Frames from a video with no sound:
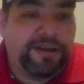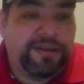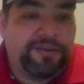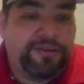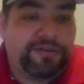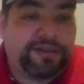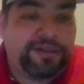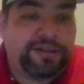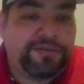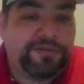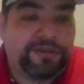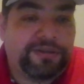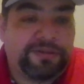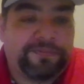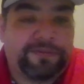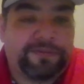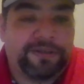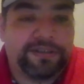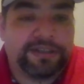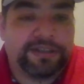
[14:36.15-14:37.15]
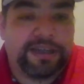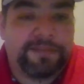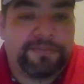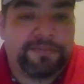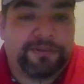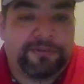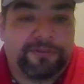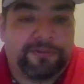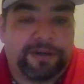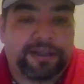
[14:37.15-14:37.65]
You can join a friend's game
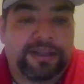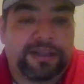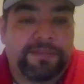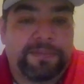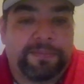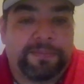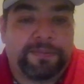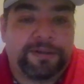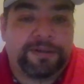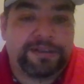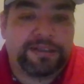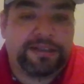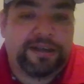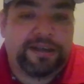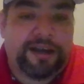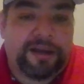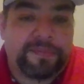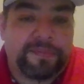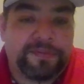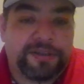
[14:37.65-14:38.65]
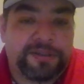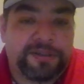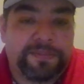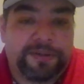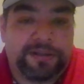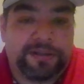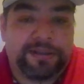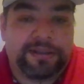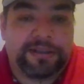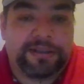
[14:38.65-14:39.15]
directly by pressing the options
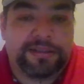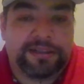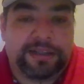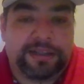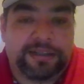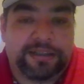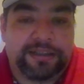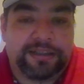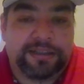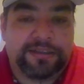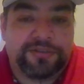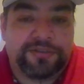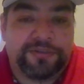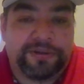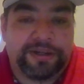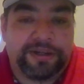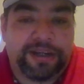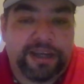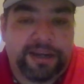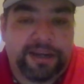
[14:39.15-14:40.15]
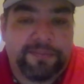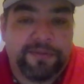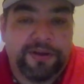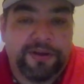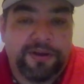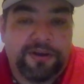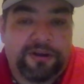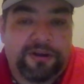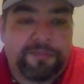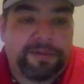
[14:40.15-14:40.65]
button and selecting Join Game,
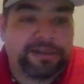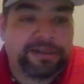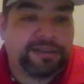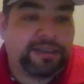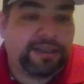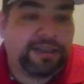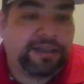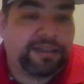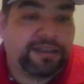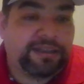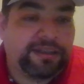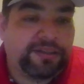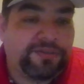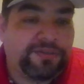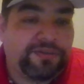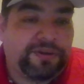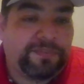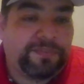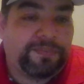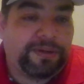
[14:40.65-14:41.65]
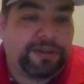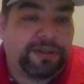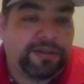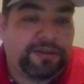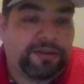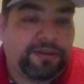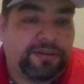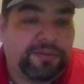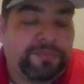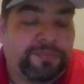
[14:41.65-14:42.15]
or by selecting the Join button
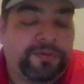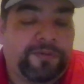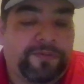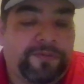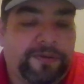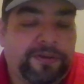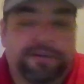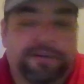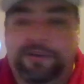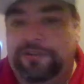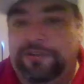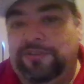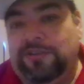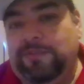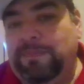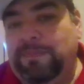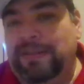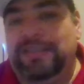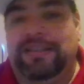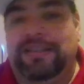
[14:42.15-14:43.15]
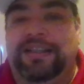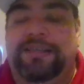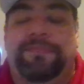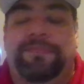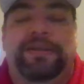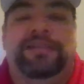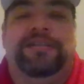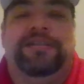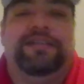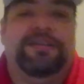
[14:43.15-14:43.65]
on their profile card. So basically, it
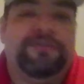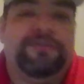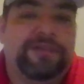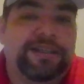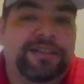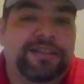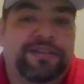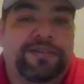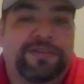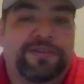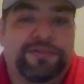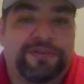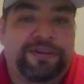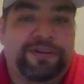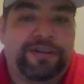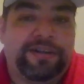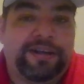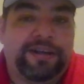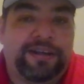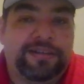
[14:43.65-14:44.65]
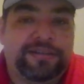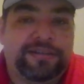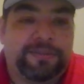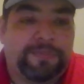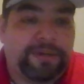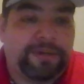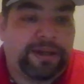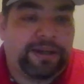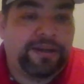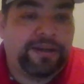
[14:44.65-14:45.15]
makes it a little easier to join
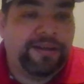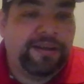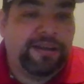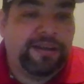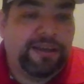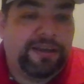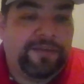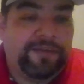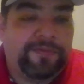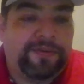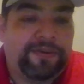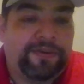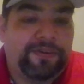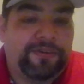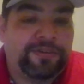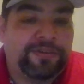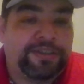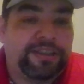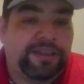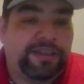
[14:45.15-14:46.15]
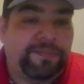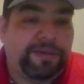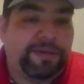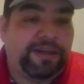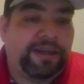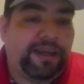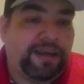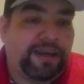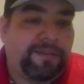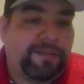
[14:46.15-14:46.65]
somebody if you see them in
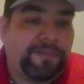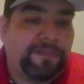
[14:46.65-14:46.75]
game.